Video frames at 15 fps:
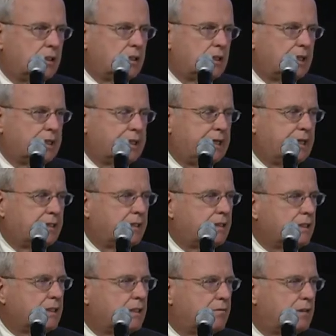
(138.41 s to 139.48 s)
I can't
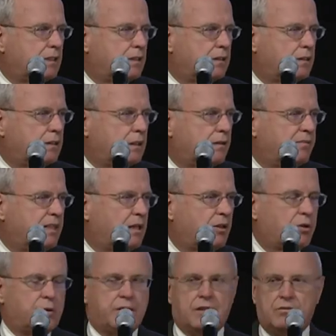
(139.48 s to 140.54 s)
think of, a, of
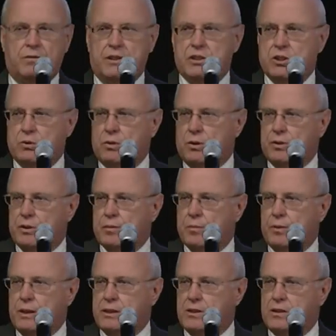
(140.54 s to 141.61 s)
another individual than
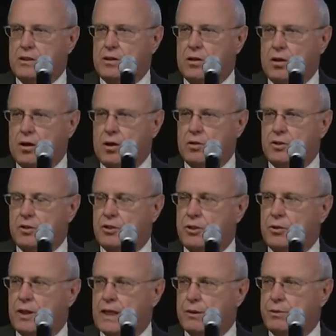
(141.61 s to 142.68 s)
President Holland
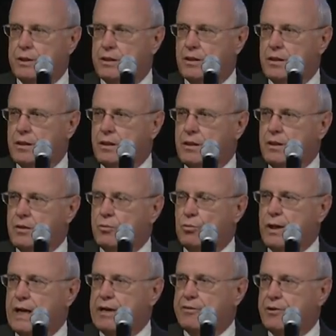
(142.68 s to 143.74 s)
who I would
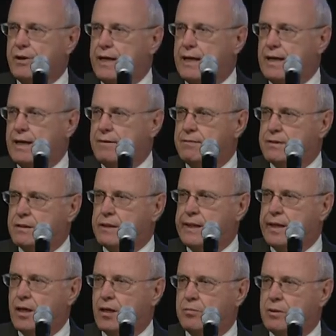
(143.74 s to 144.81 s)
rather have at the
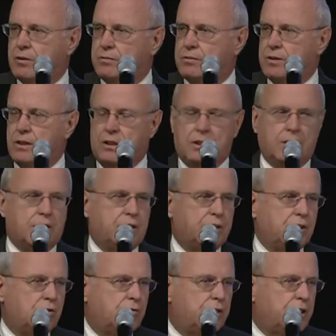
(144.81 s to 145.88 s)
helm of
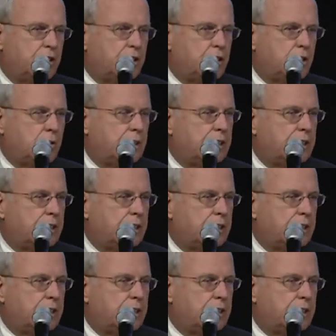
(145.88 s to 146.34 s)
UVU.